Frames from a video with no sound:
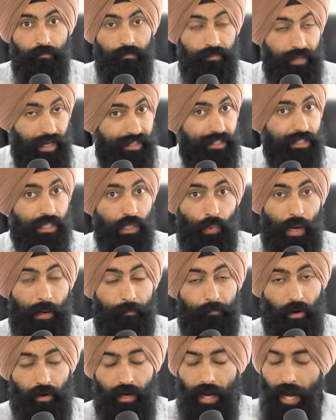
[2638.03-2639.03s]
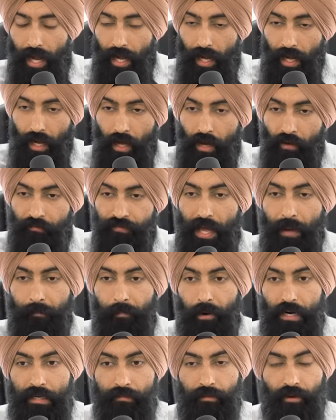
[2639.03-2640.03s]
That's the great part. I love that
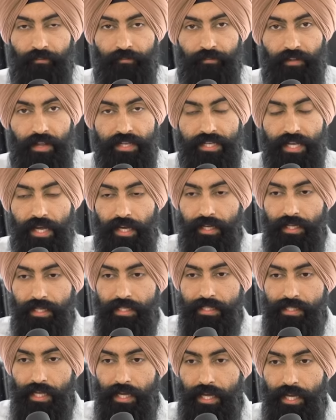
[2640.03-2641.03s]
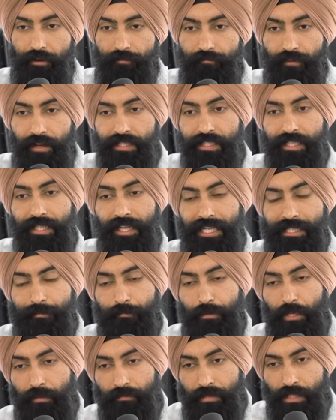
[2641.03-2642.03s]
part about fintech, is that investing has
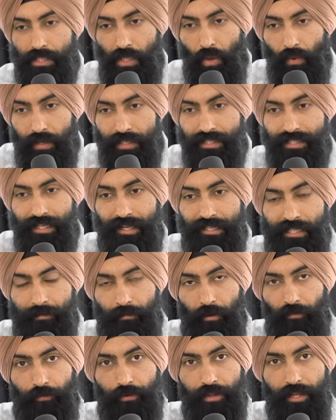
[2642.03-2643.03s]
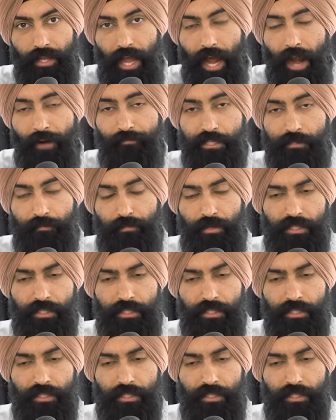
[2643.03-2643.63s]
become so accessible for the average